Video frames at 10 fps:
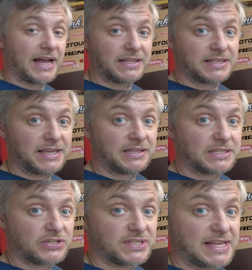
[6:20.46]
that's
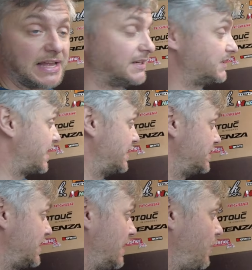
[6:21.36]
industry standard kind of
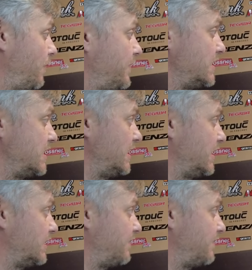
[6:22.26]
stuff. Obviously at